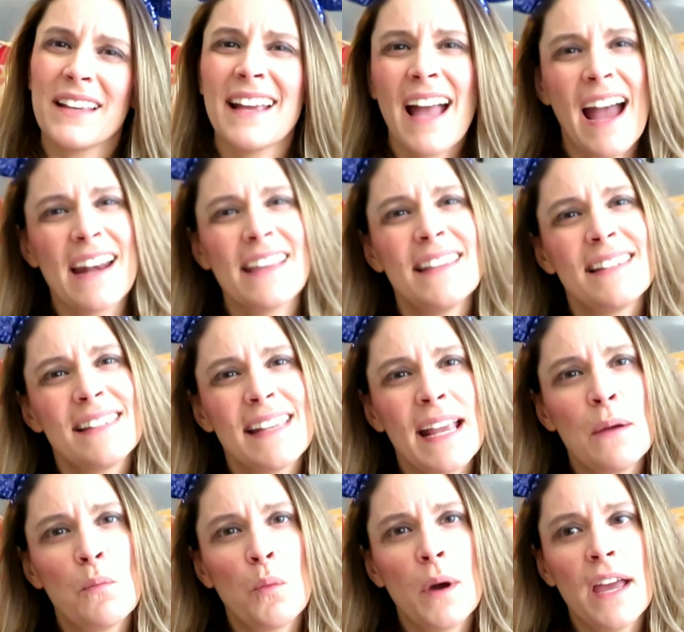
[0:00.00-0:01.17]
Kind of the
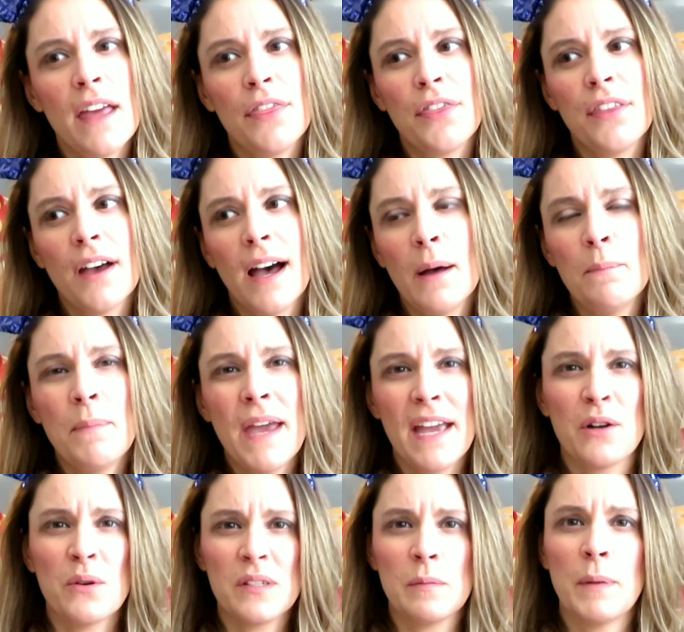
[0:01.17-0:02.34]
same with
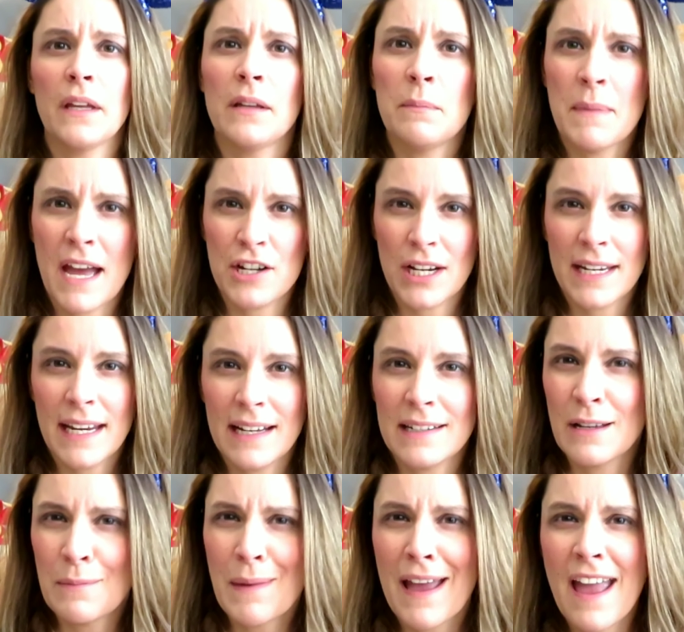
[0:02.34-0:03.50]
Pecos Bill and Magic
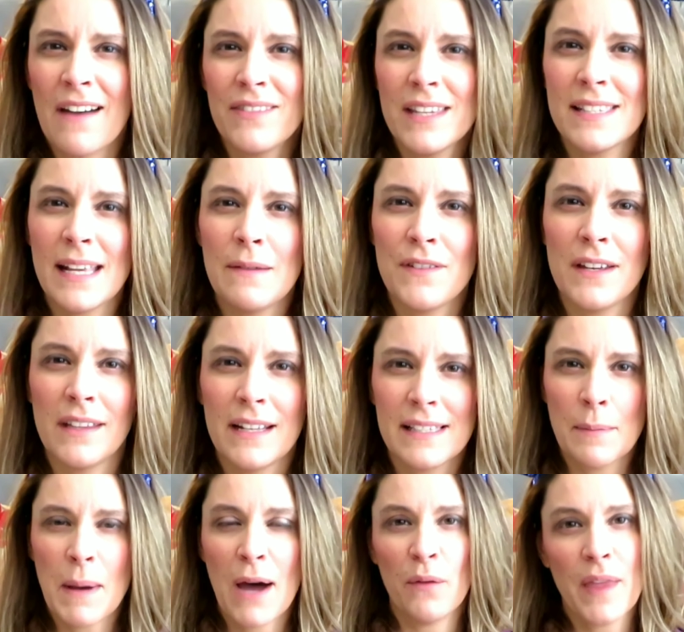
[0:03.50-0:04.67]
Kingdom. I have the same feelings
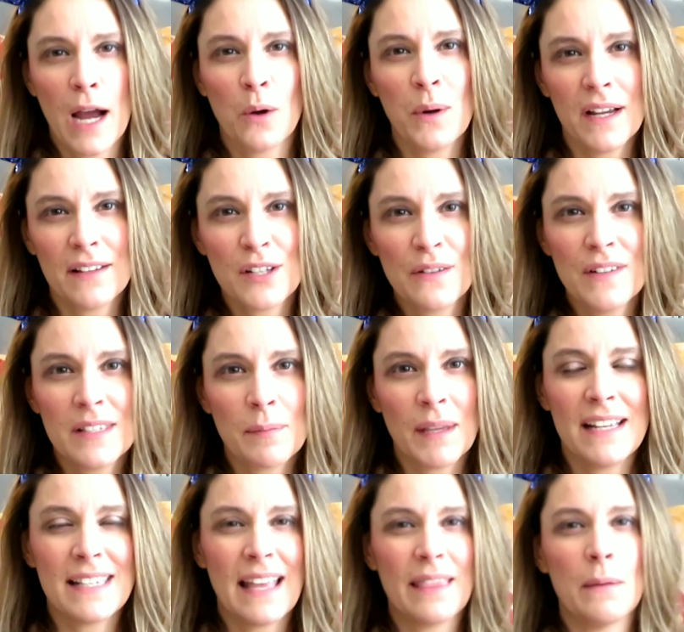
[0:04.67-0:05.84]
about that quick service
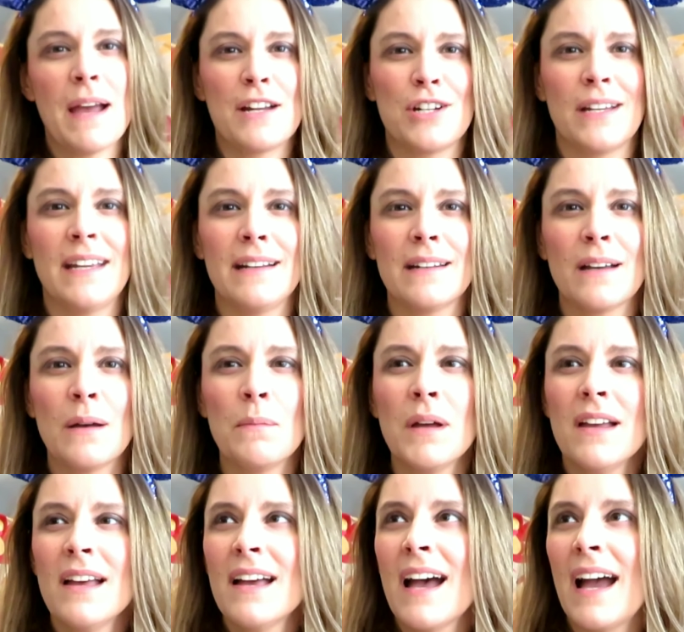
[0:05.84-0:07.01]
place at the Magic
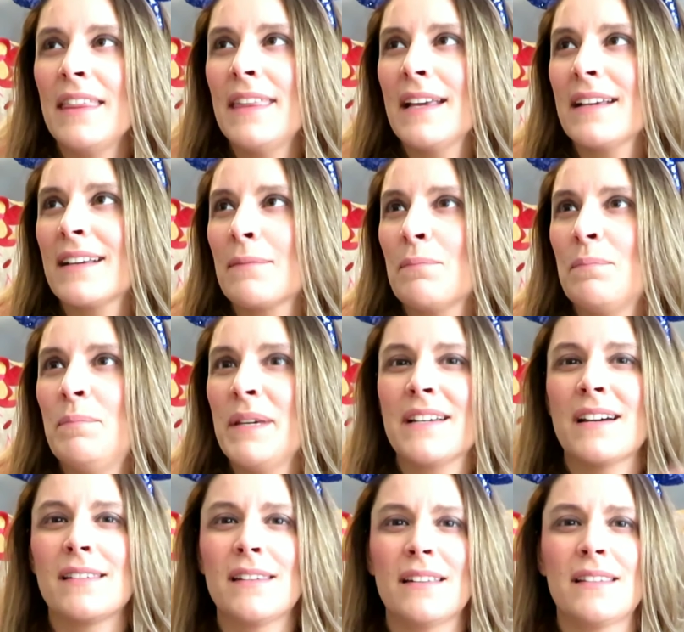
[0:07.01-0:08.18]
Kingdom. I think
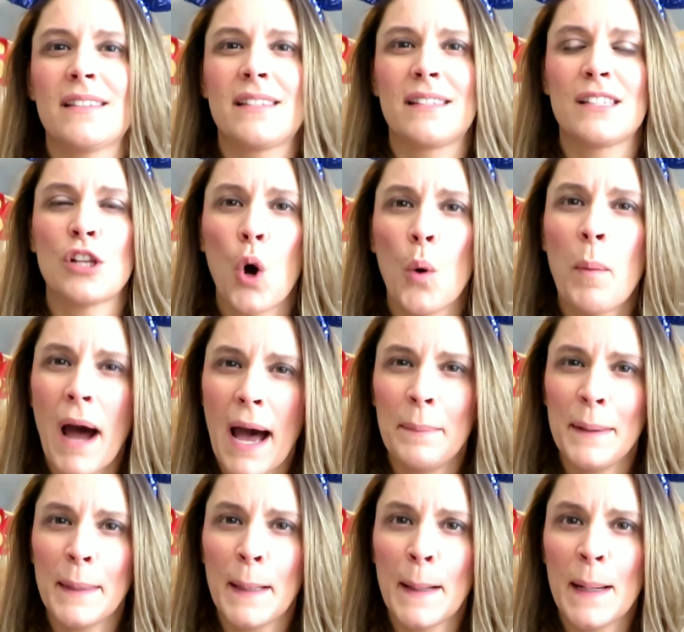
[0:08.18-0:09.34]
because it's so
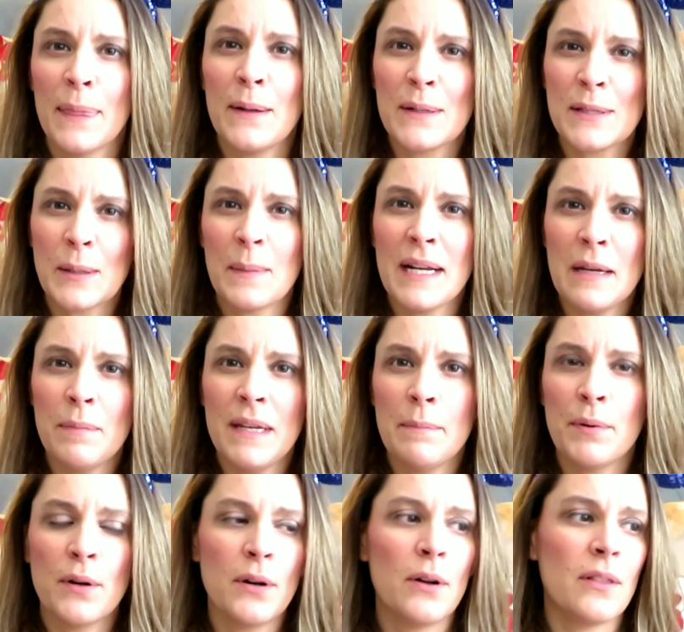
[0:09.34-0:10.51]
popular and there's so many
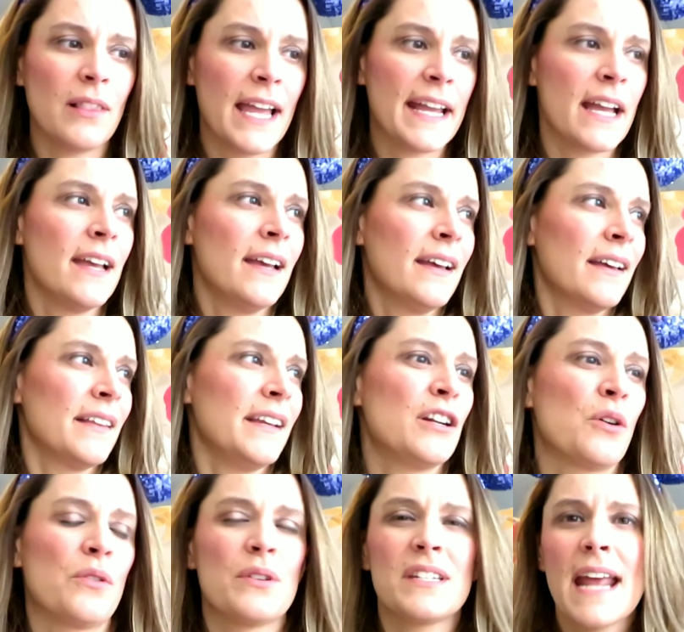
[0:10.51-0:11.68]
people, like, you
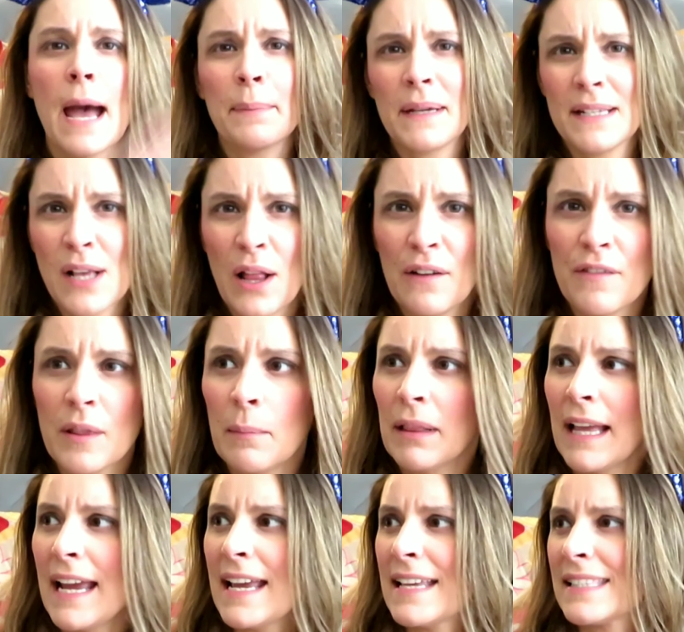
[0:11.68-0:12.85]
know, there's napkins all over the
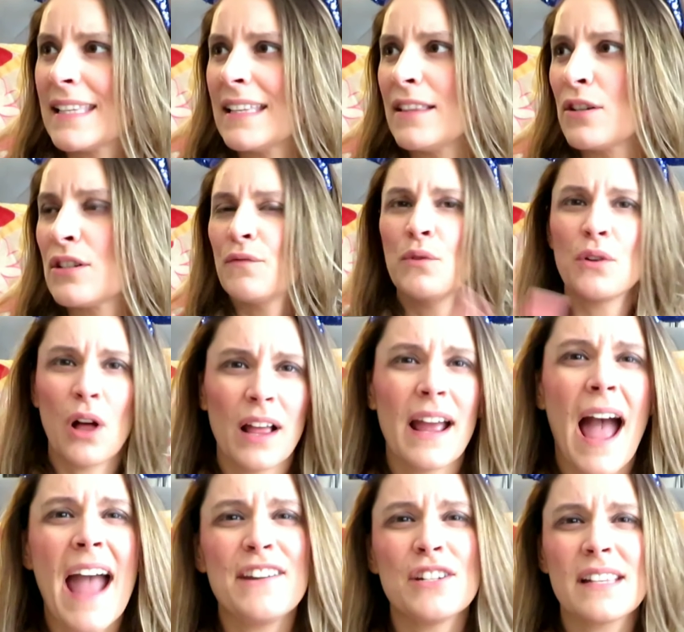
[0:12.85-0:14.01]
place and food all,
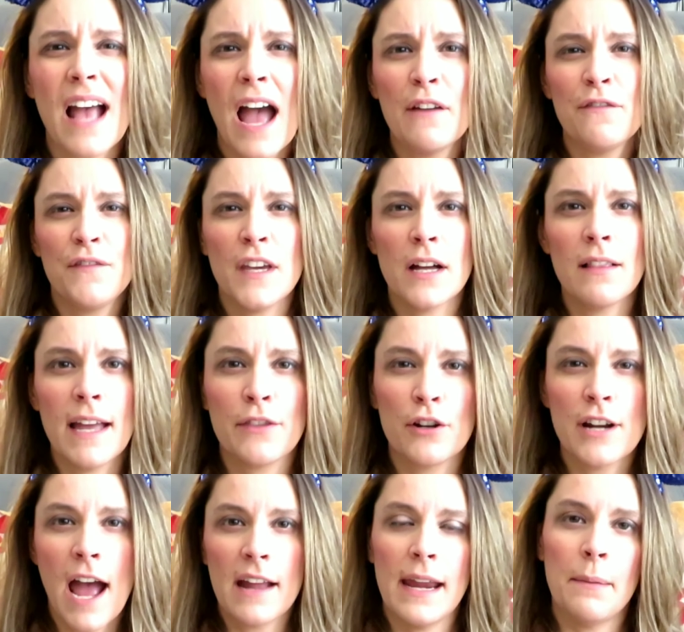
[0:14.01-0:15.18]
I feel like they're
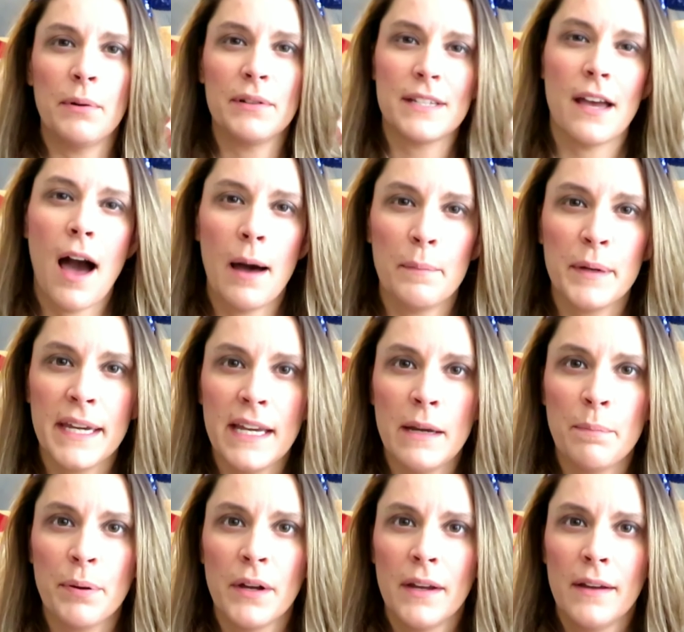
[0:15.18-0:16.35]
not able to
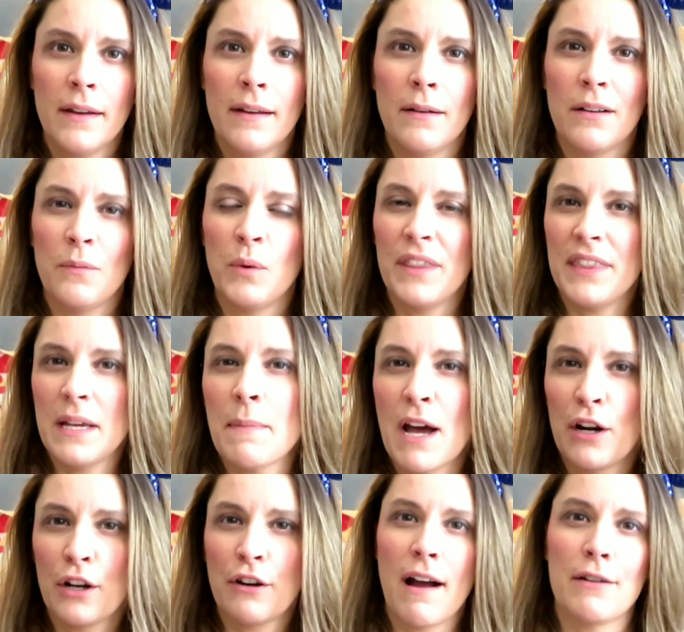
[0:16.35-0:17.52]
upkeep with the amount
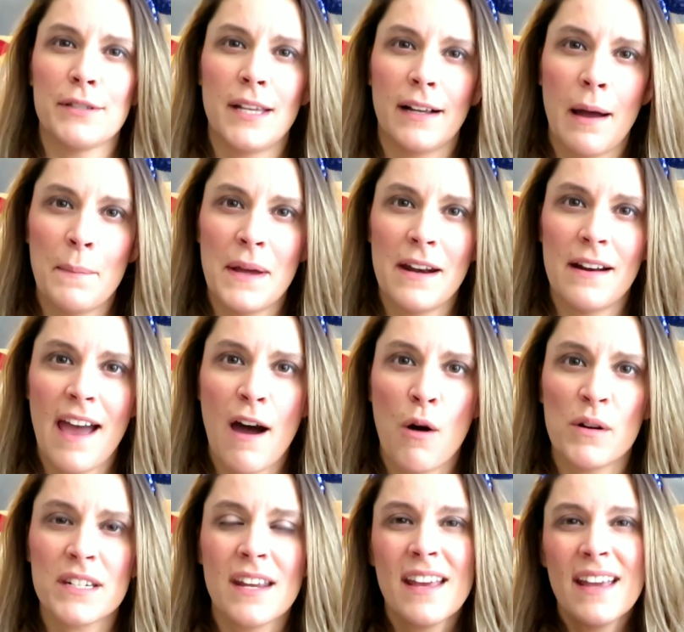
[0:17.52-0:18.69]
of crowds that come in and out.